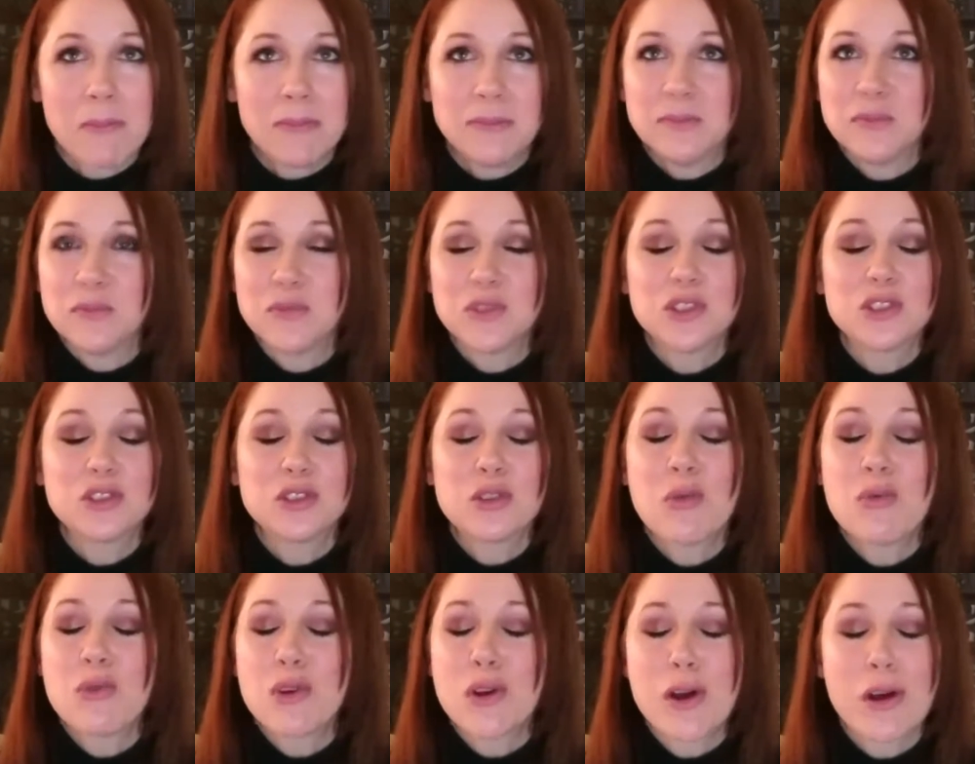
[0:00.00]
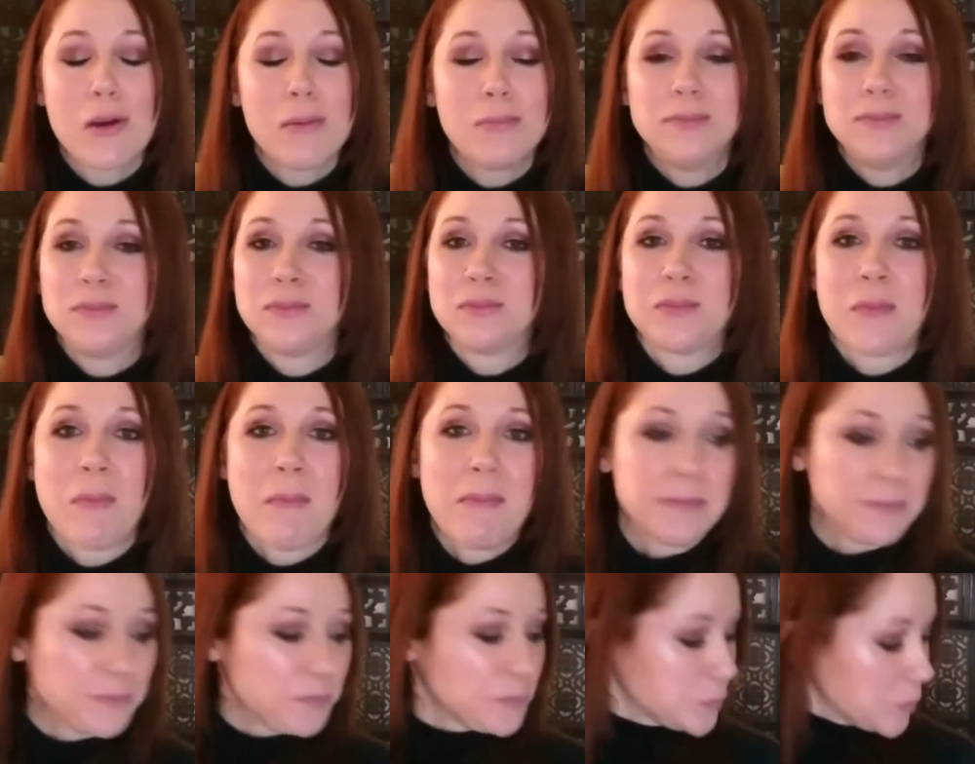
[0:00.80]
It's so good.
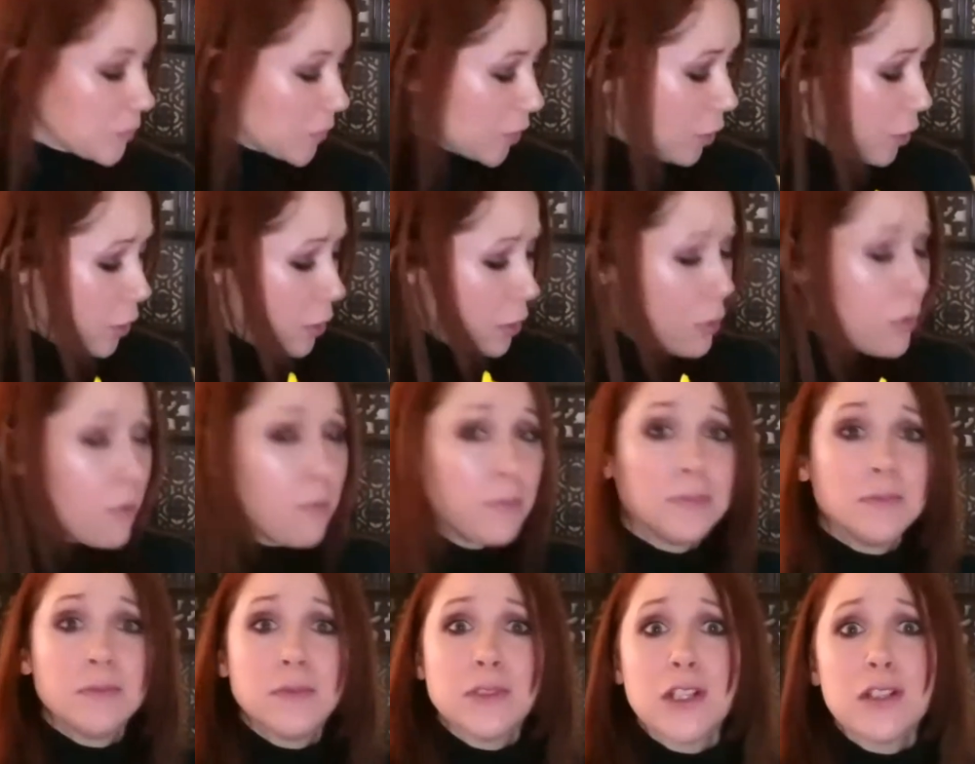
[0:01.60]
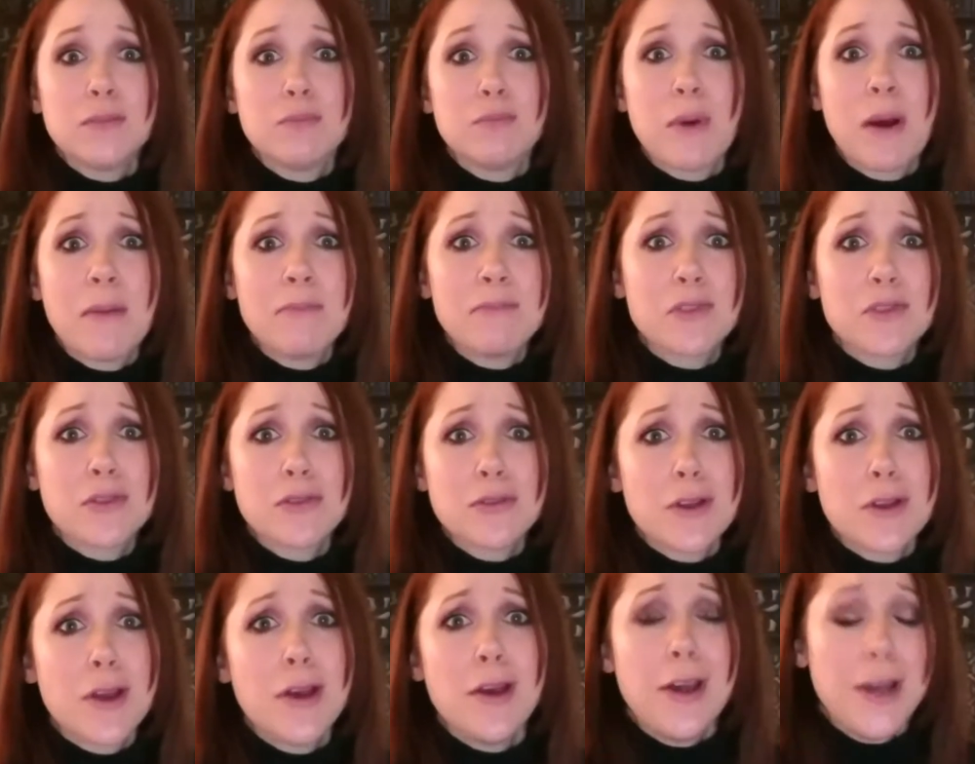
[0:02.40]
Oh, I just bumped her
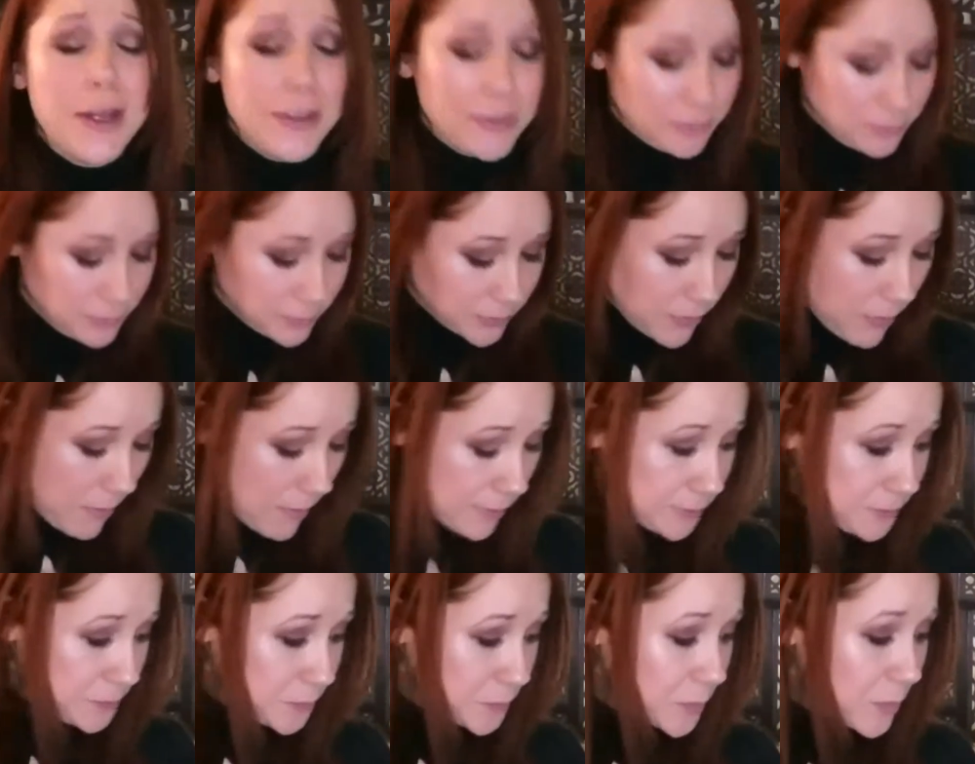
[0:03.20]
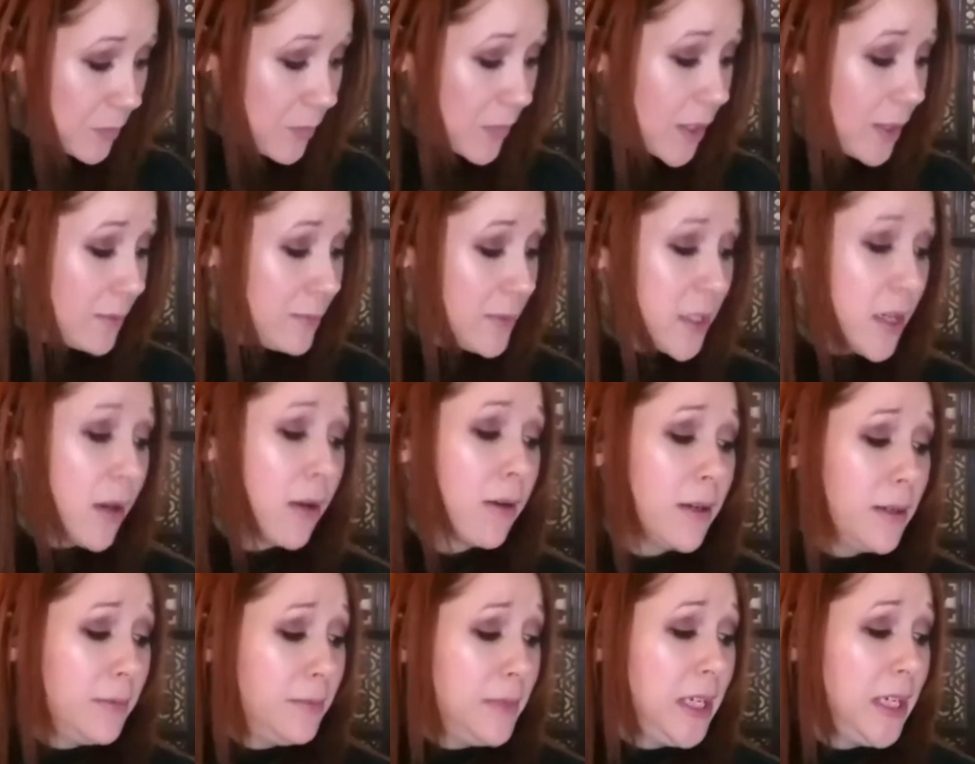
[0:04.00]
in the head. I'm
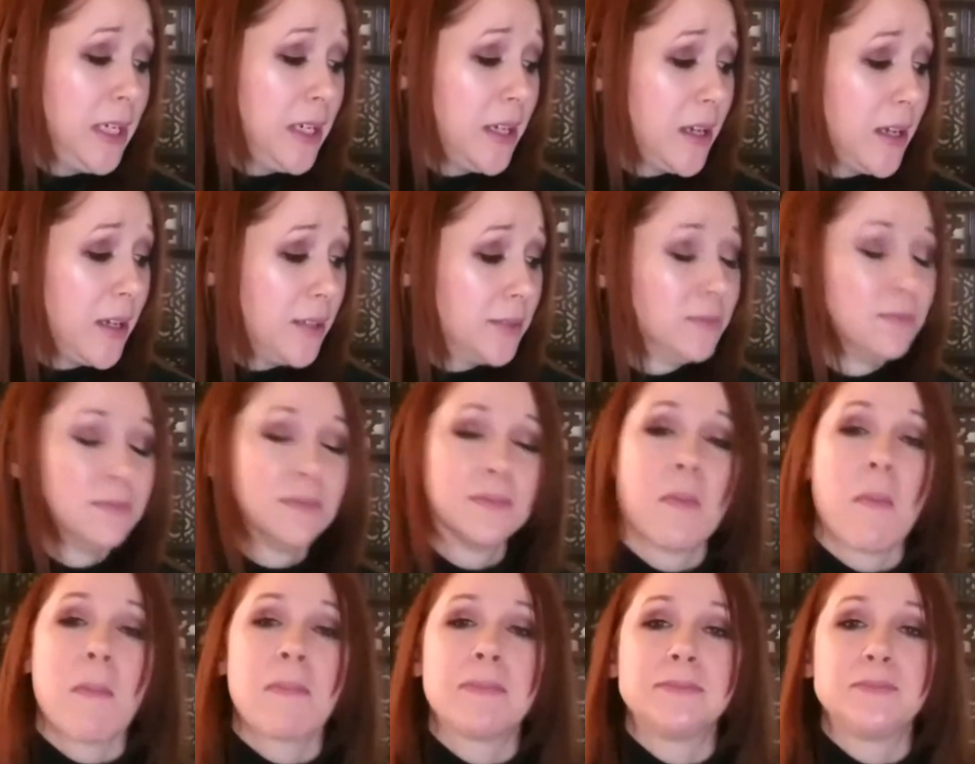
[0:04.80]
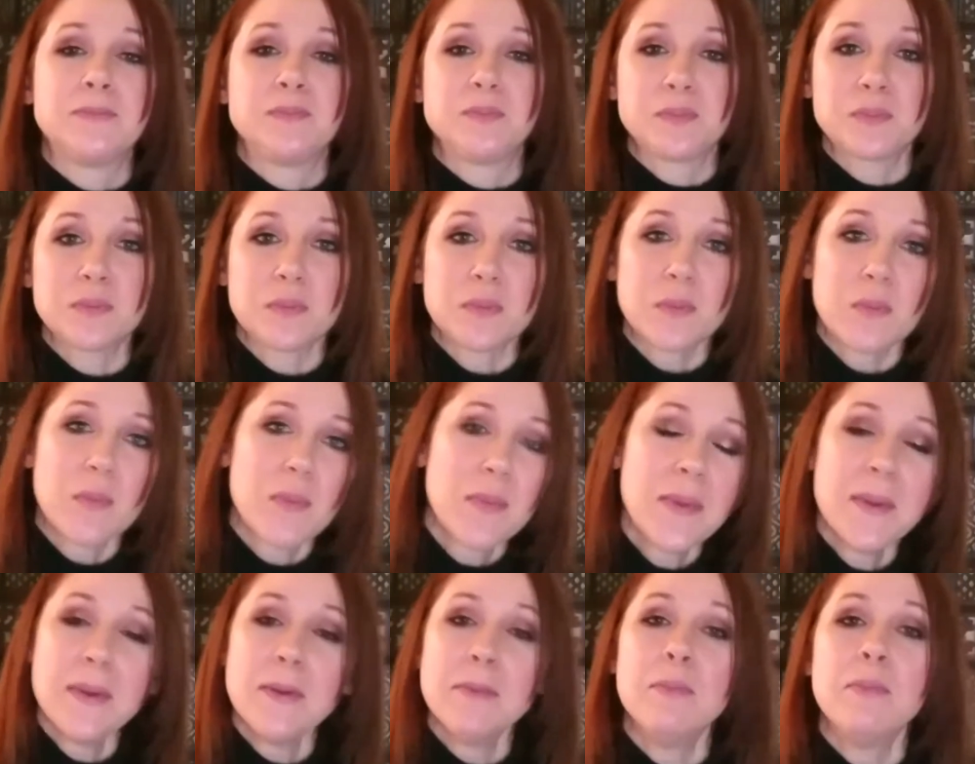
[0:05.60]
sorry, Mina.
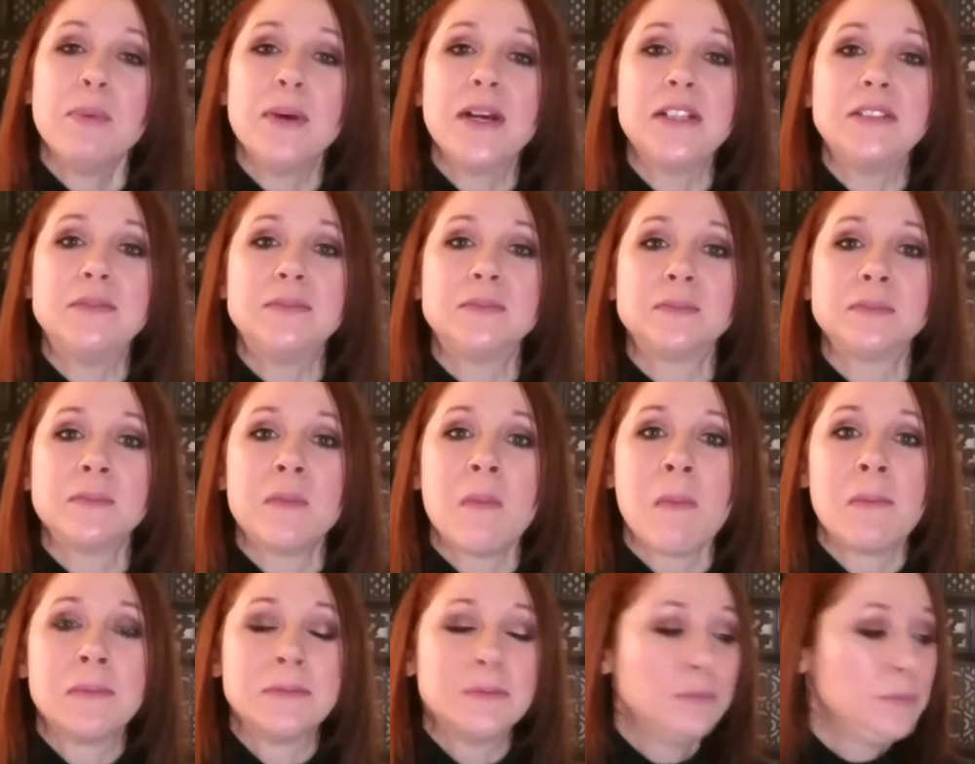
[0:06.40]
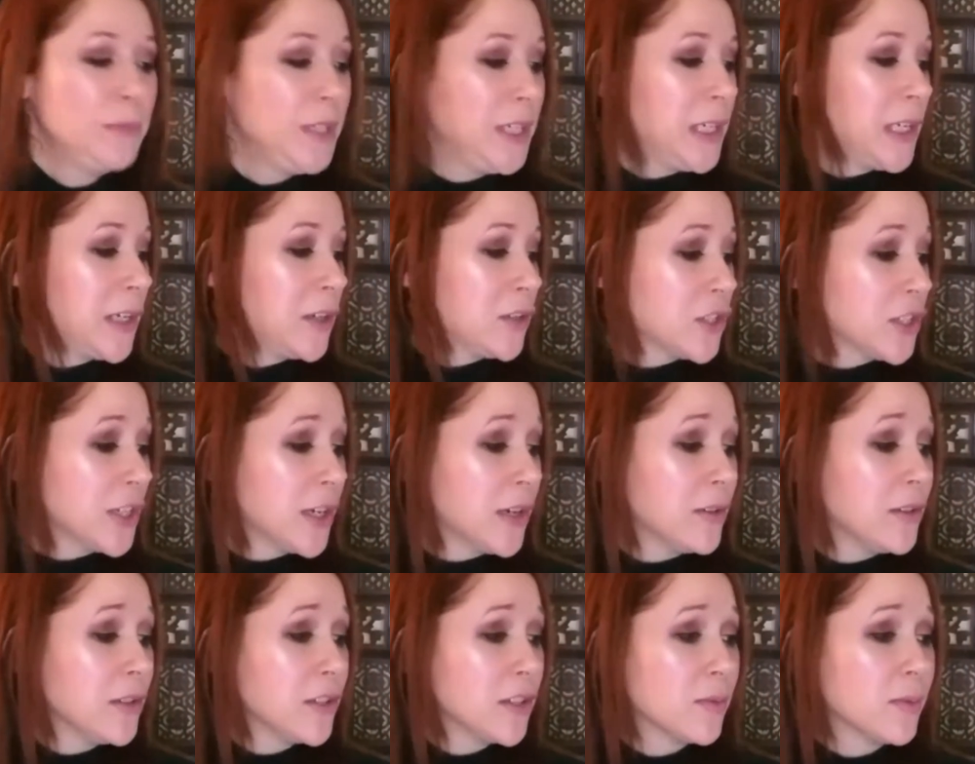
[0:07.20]
But, Mina, I'll
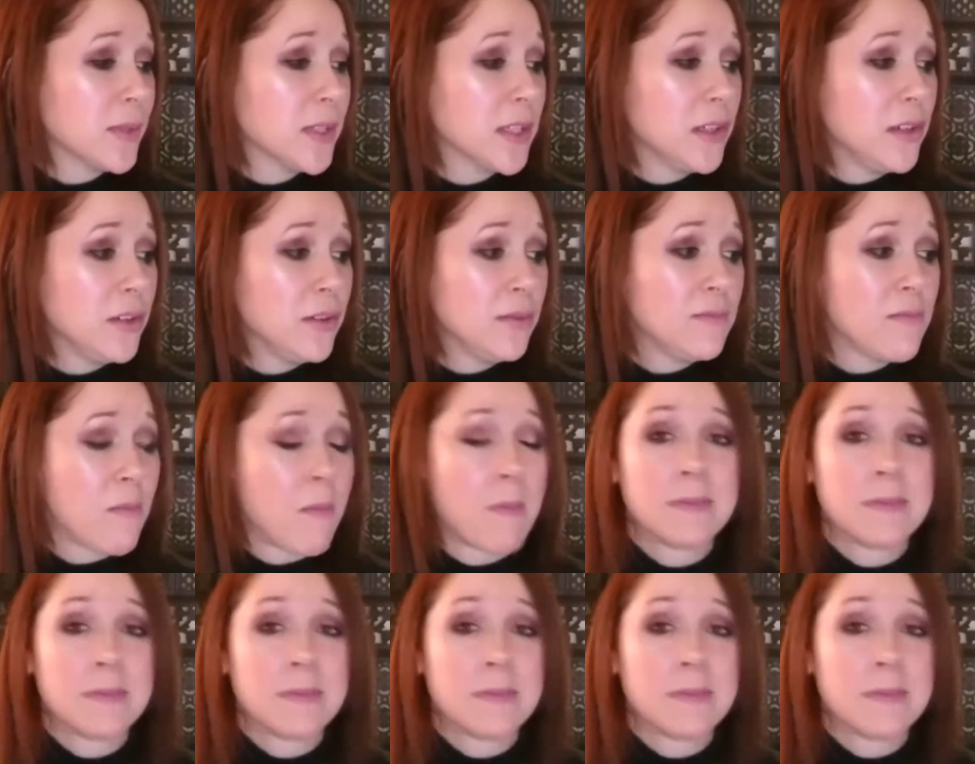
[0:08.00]
share this with you.